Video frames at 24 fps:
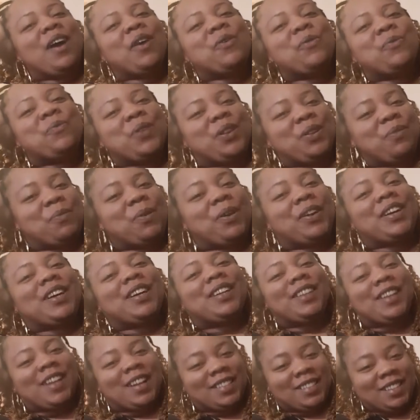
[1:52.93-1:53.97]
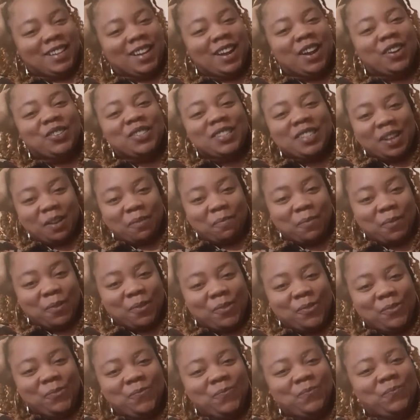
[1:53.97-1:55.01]
we were collecting our
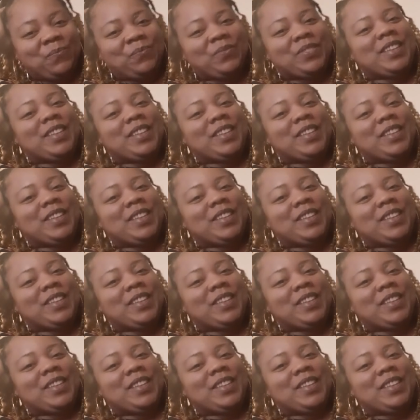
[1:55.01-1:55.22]
sample,